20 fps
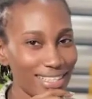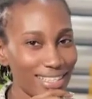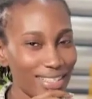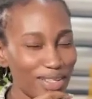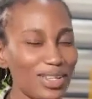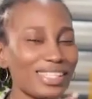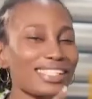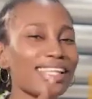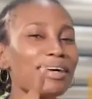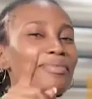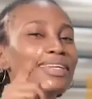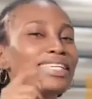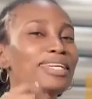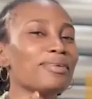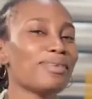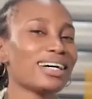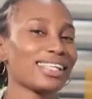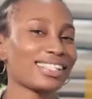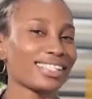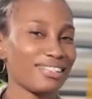Does that make
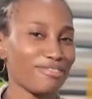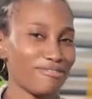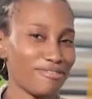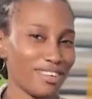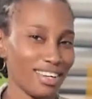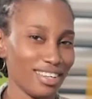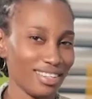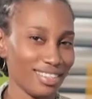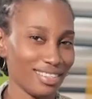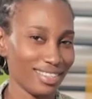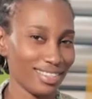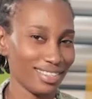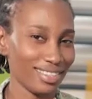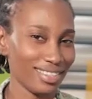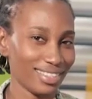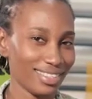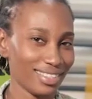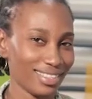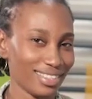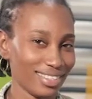him askifa?
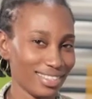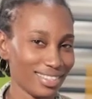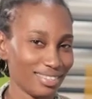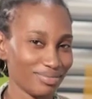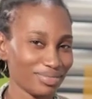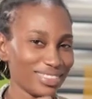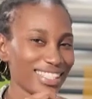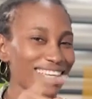Mm-hmm.